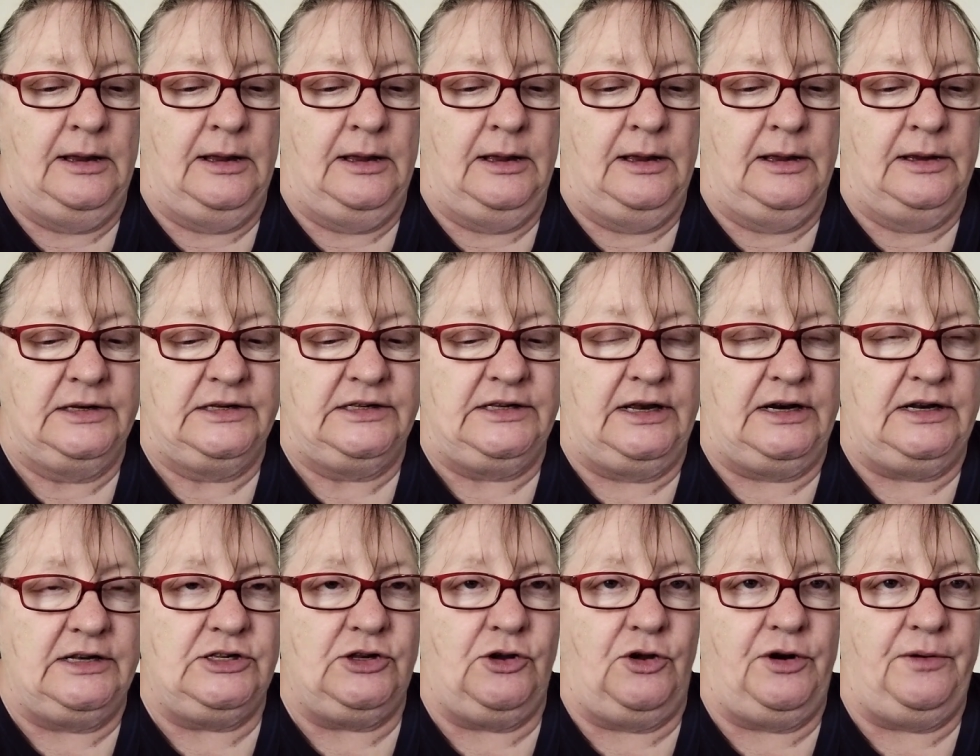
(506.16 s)
set
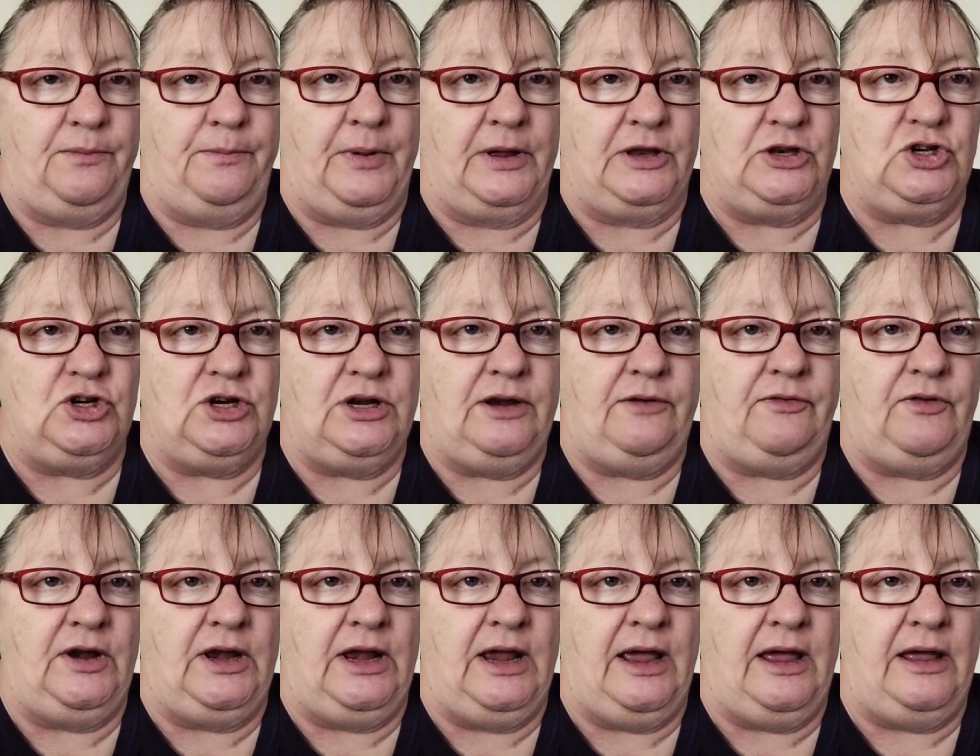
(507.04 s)
aside a budget if you
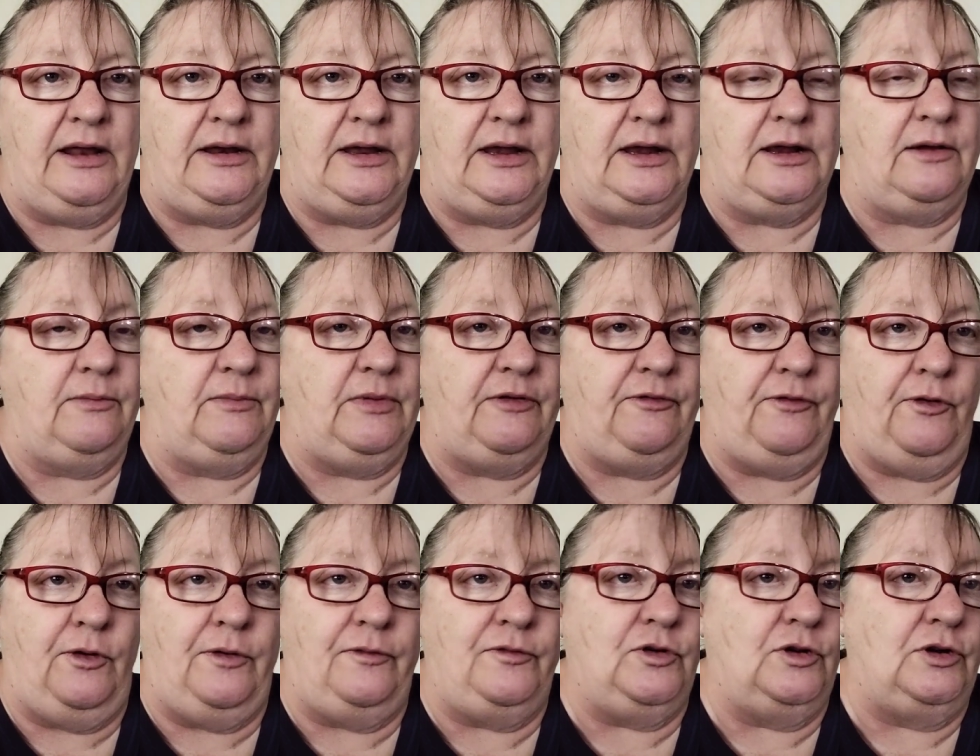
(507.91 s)
can. It can be
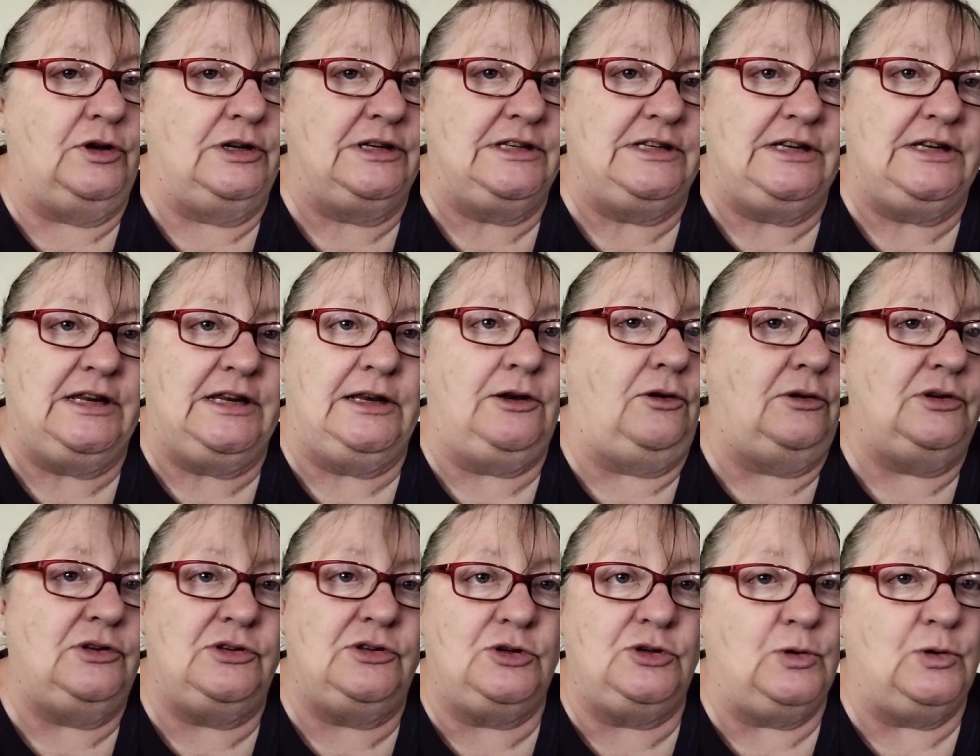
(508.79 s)
$5, $10,
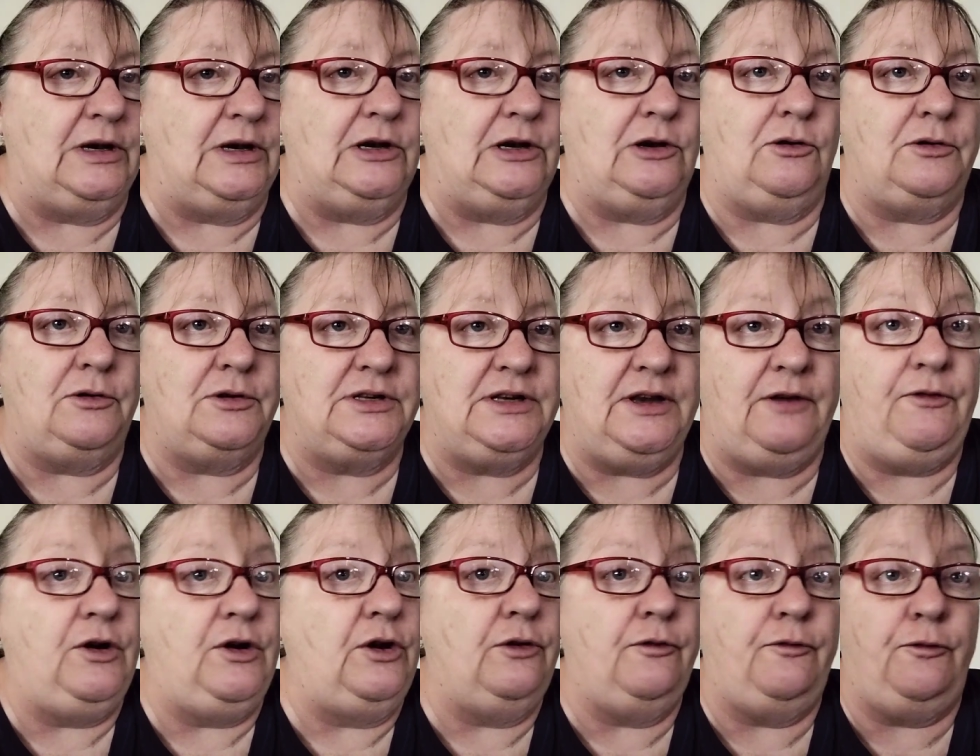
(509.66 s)
$20. If you
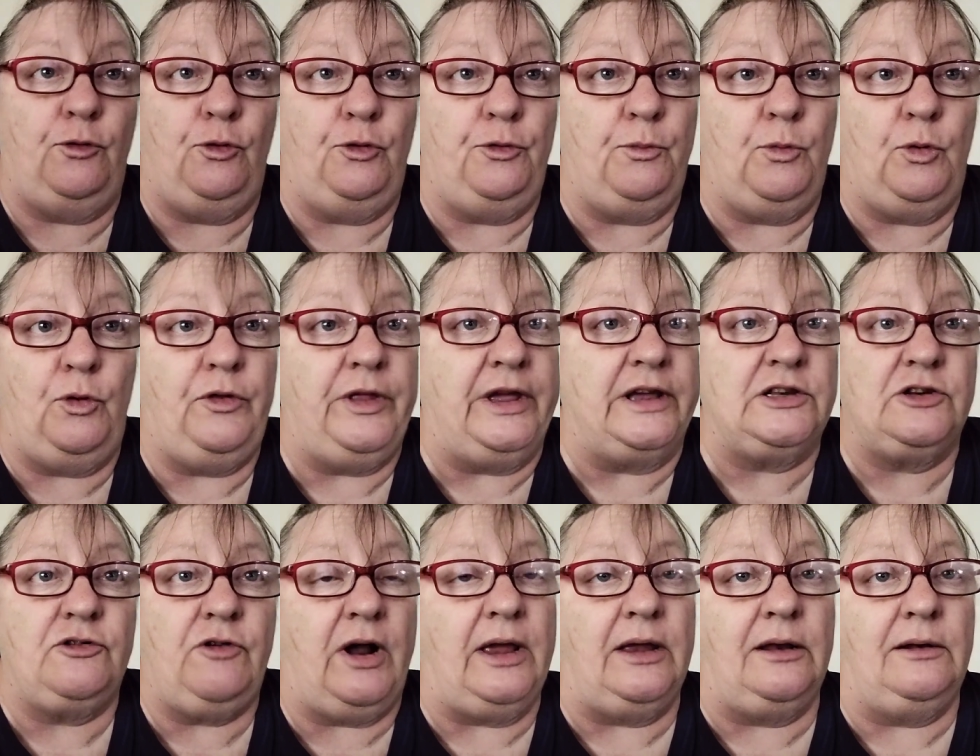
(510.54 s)
can afford more, that's
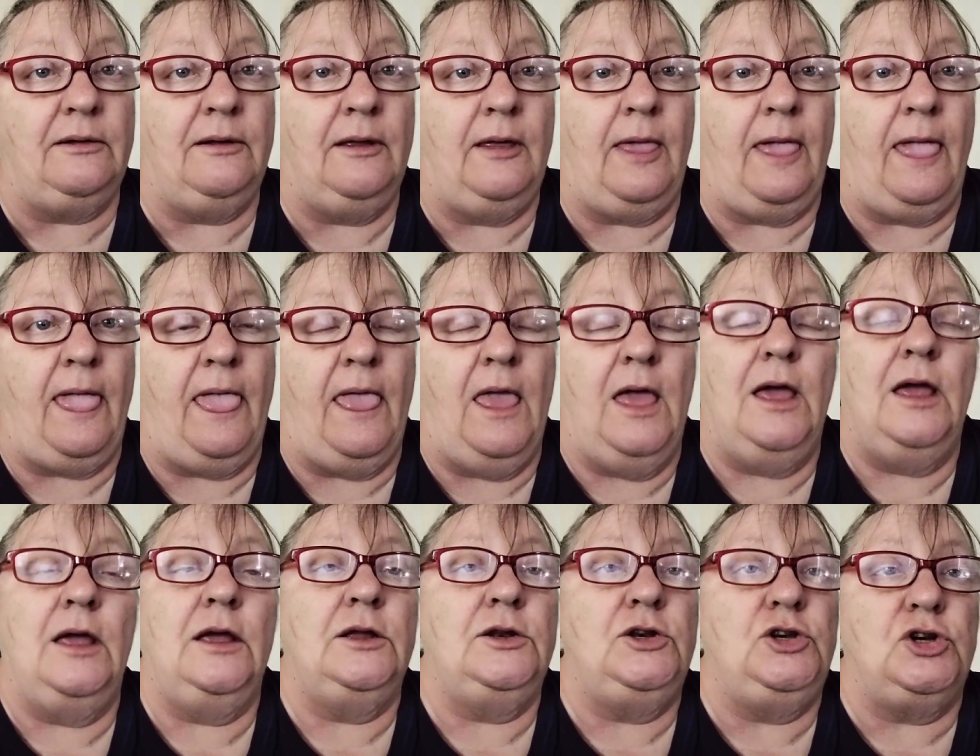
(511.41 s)
great.
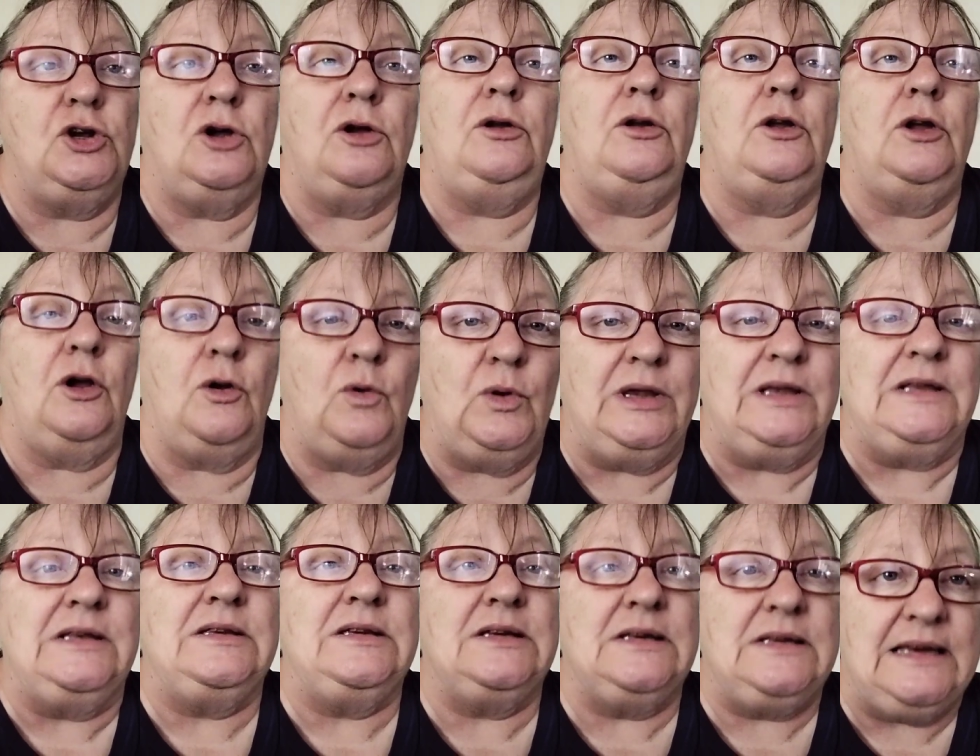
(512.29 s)
Don't go
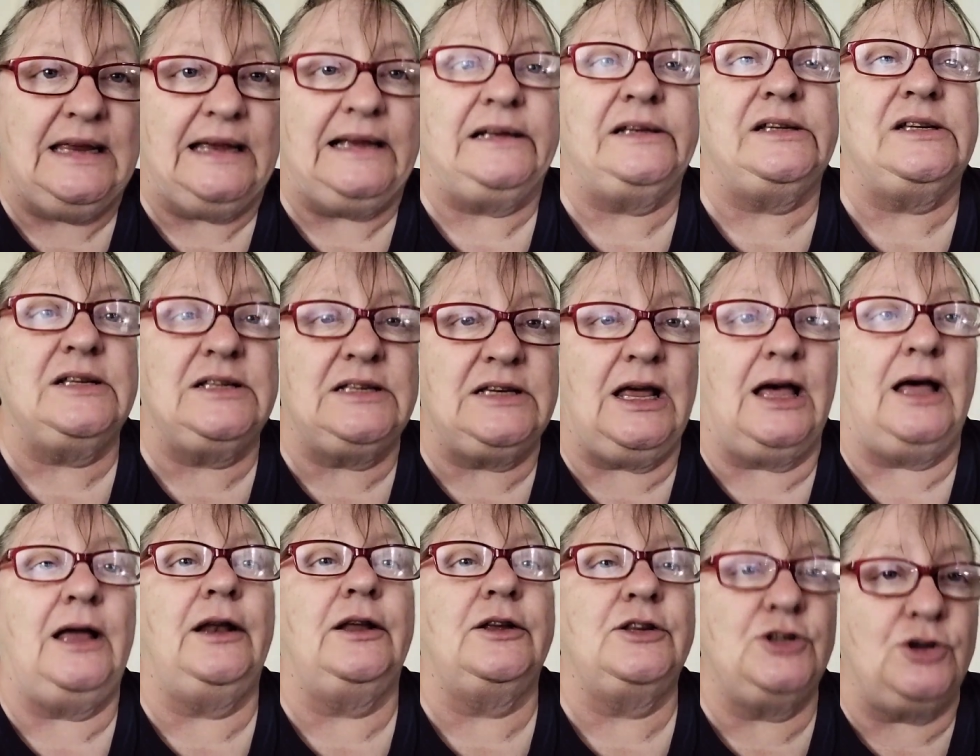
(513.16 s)
into debt to start
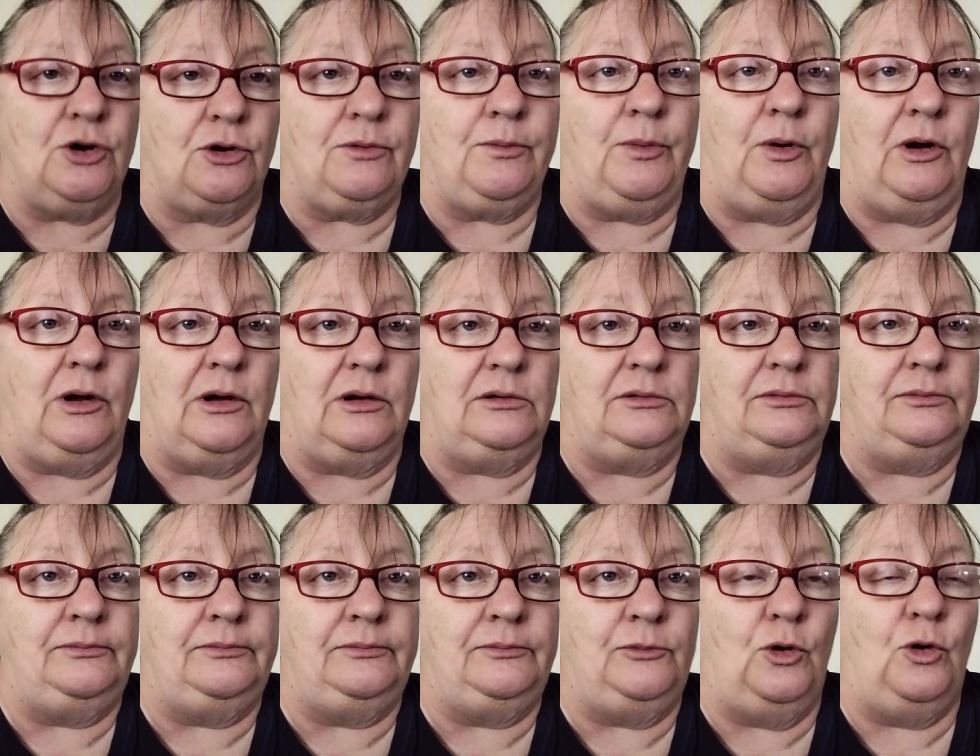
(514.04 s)
a stockpile
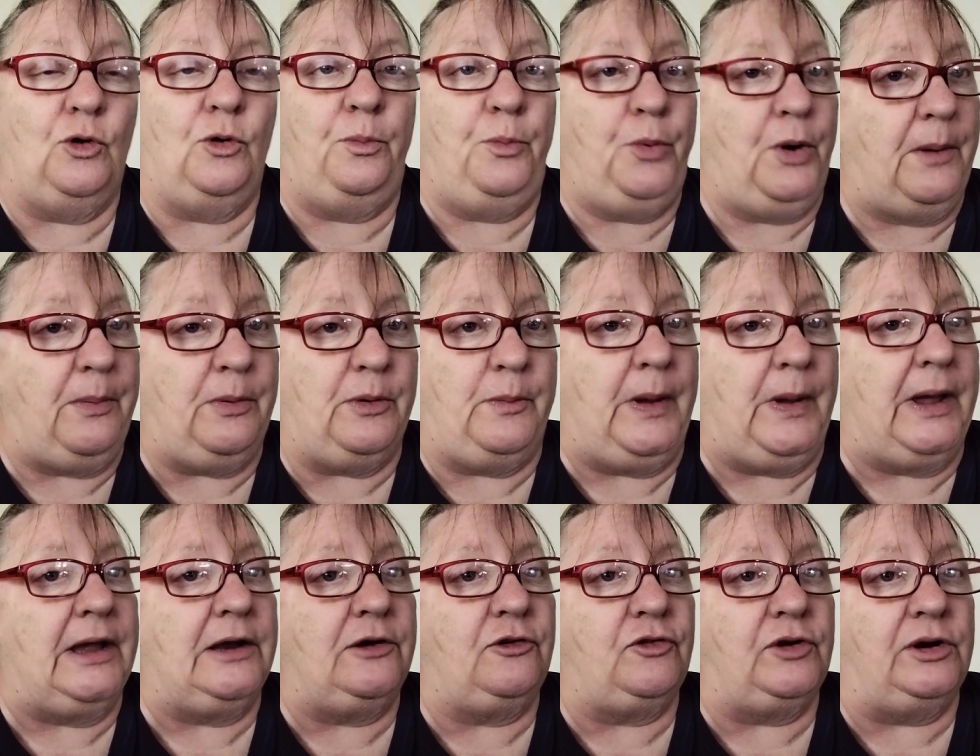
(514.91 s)
or prep a
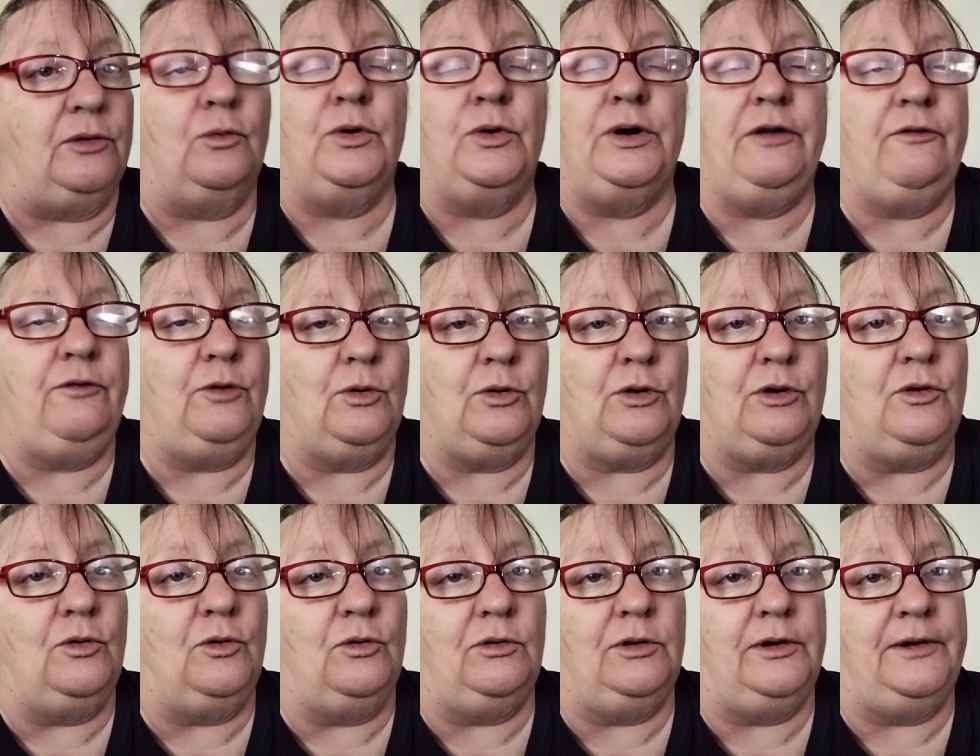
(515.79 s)
pantry or whatever you want to
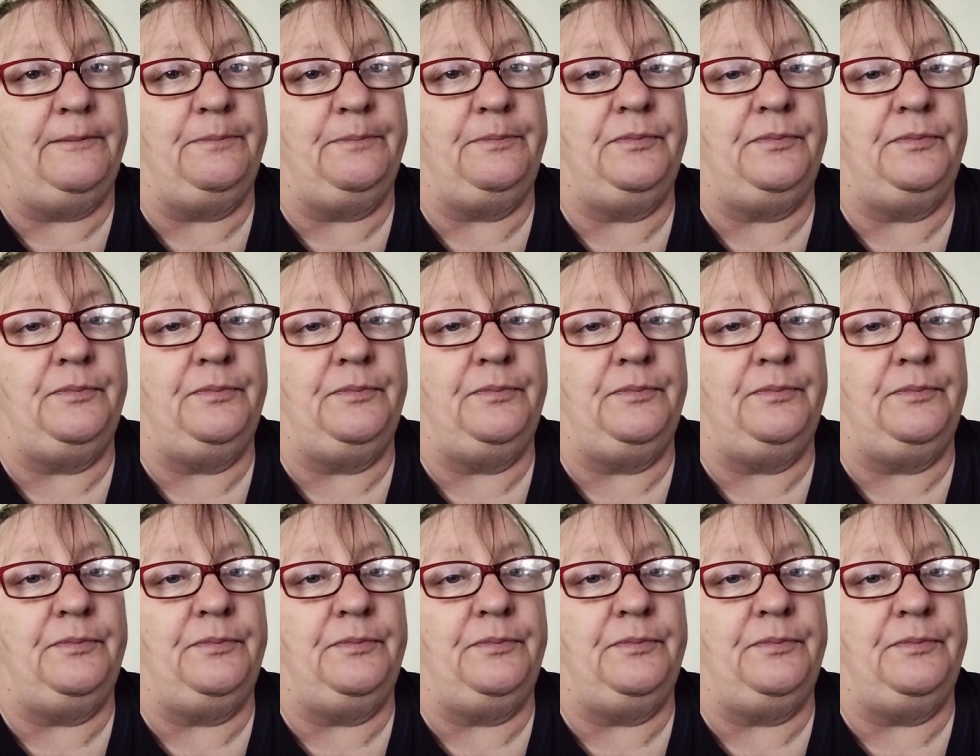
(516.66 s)
call it.